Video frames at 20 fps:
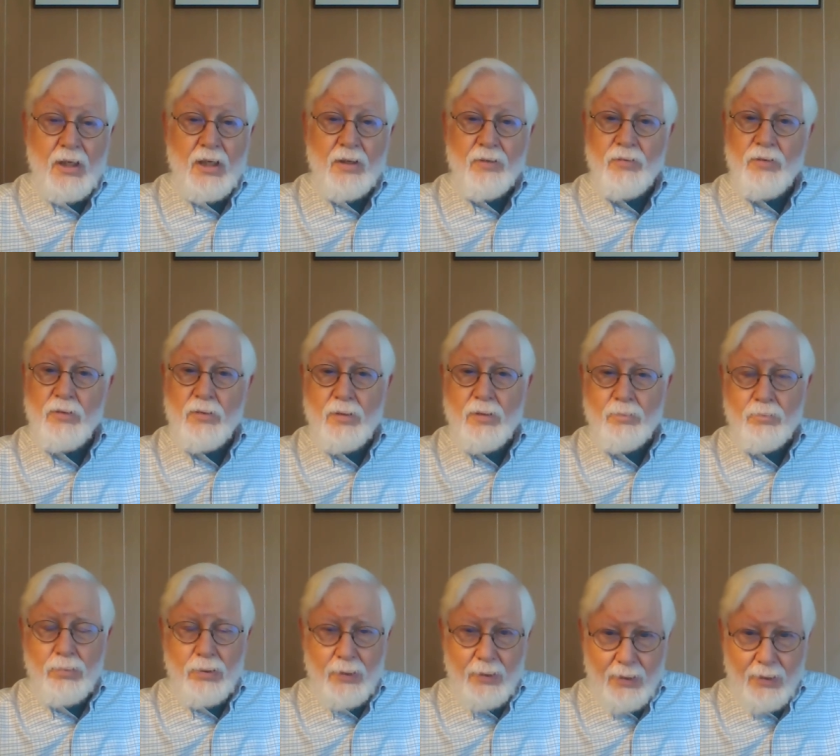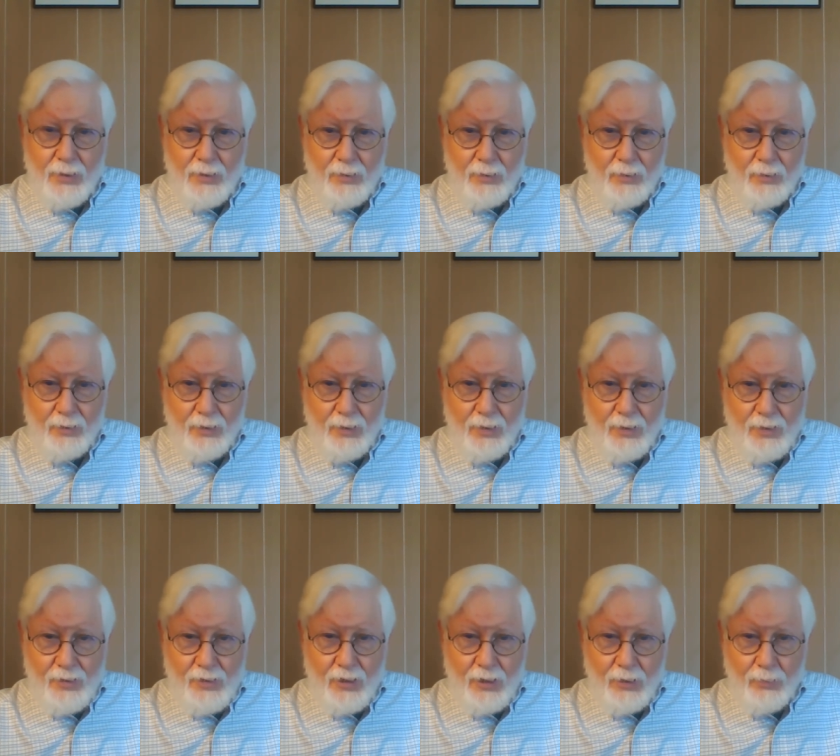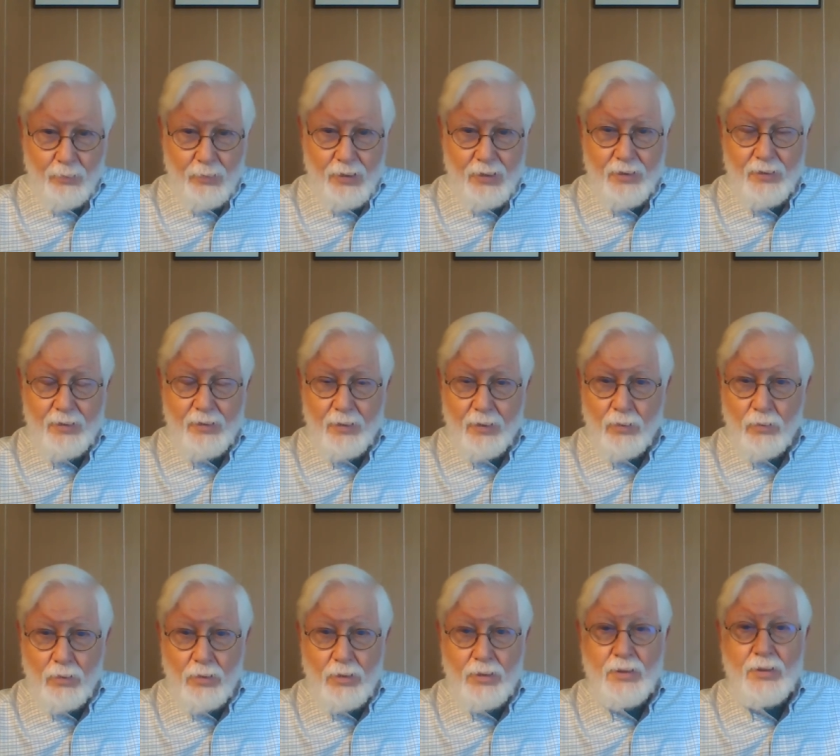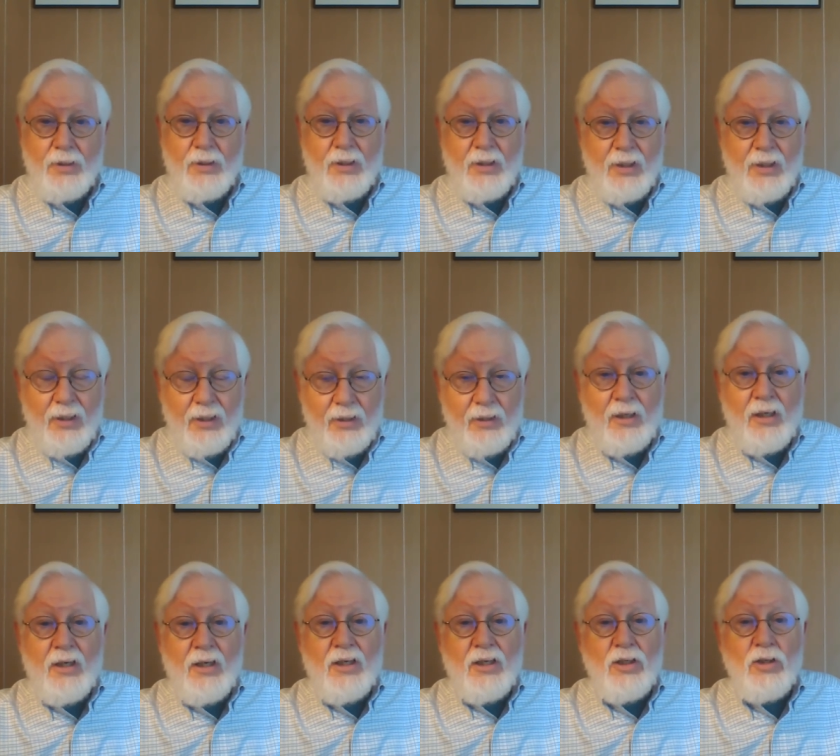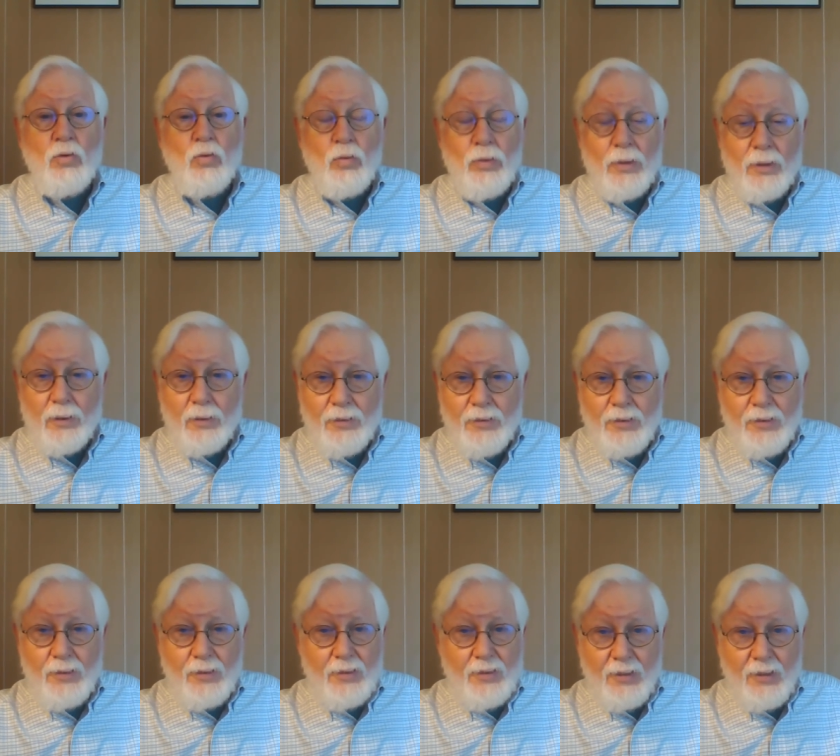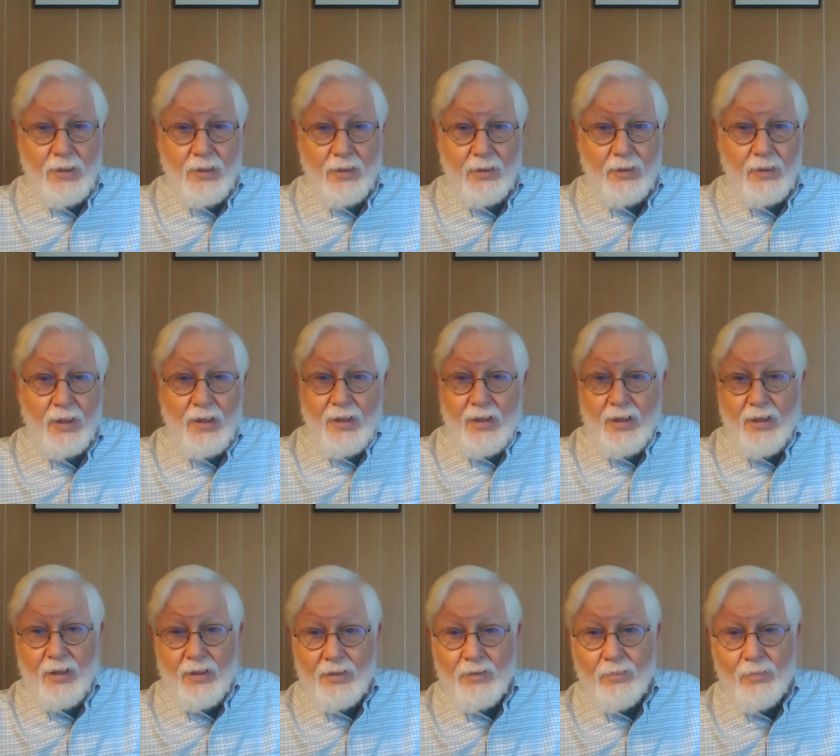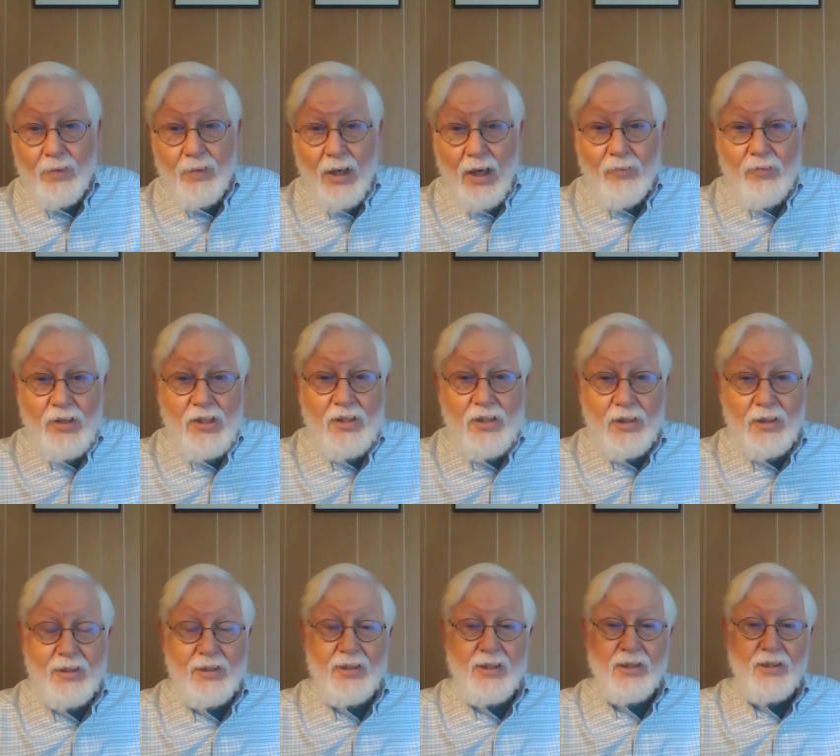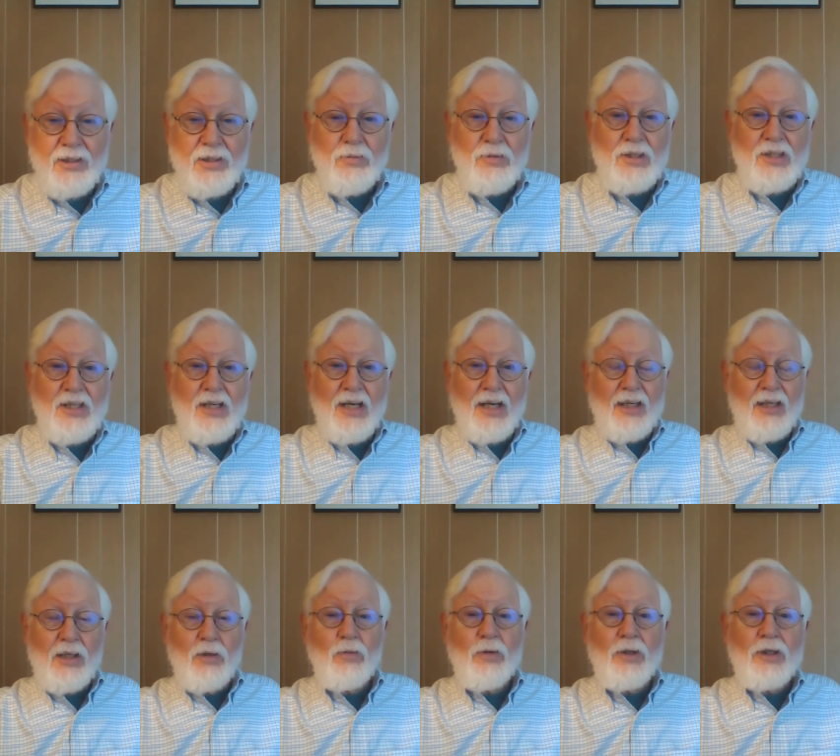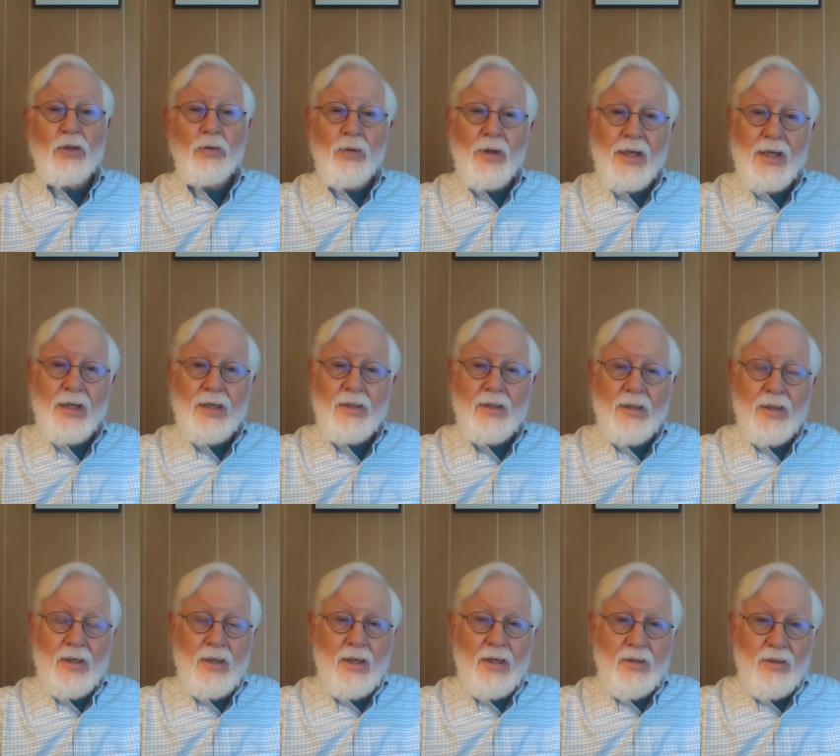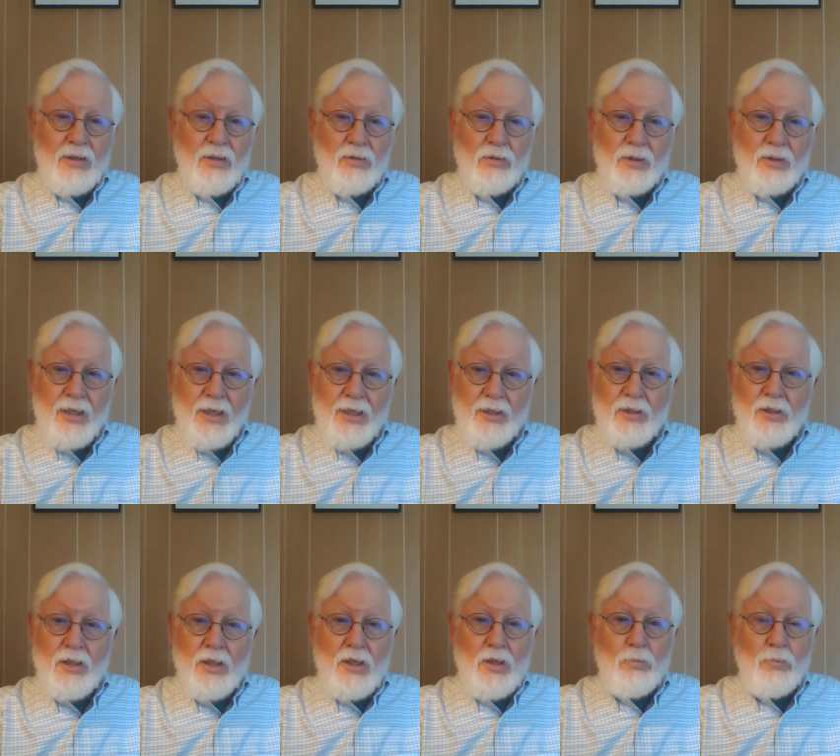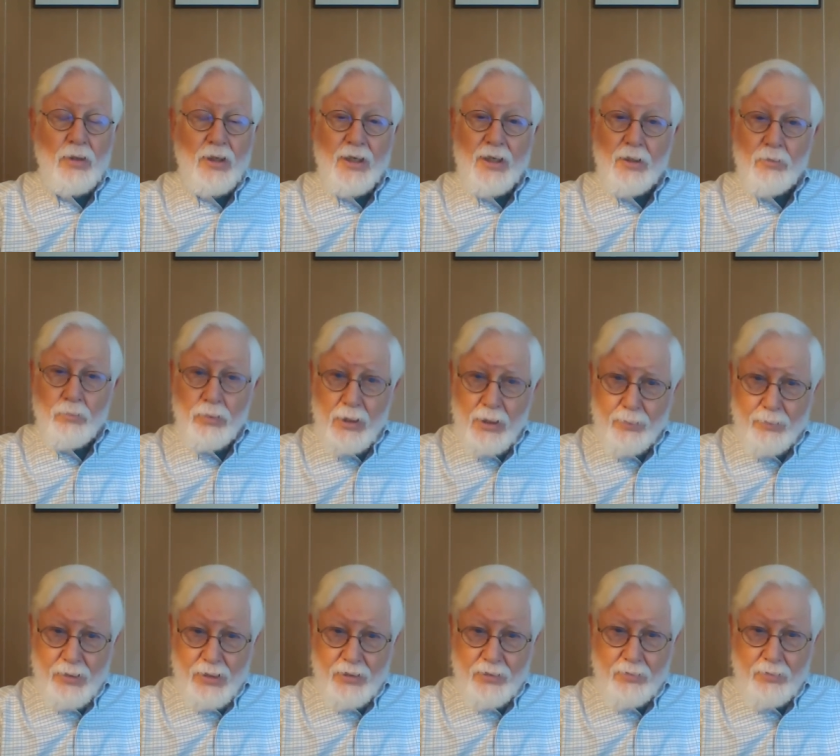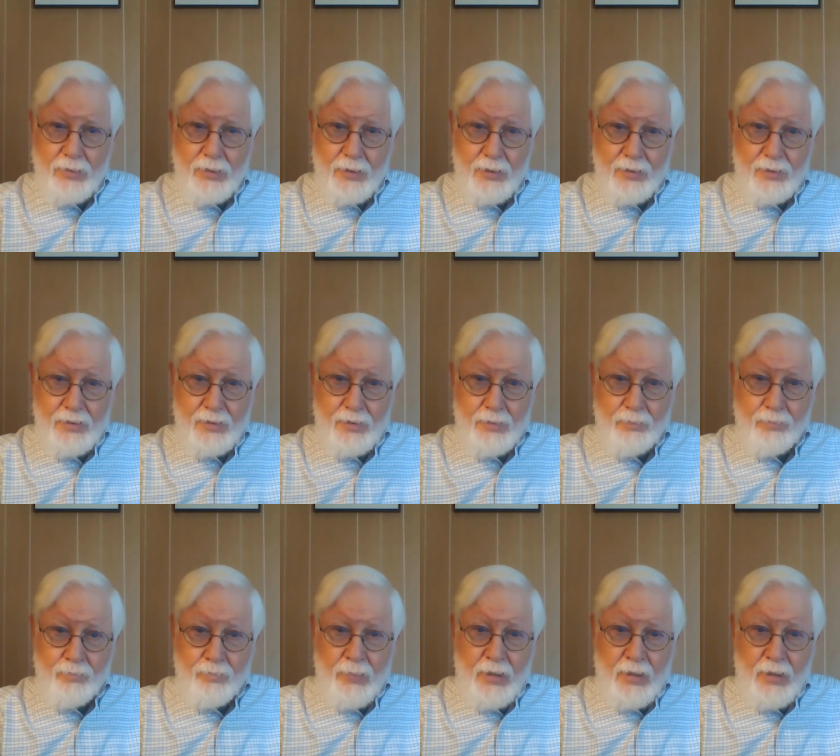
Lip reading: If you complete all the assignments in the course, again, you will succeed. I can't obviously tell you exactly what grade you'll get, but I can promise you this,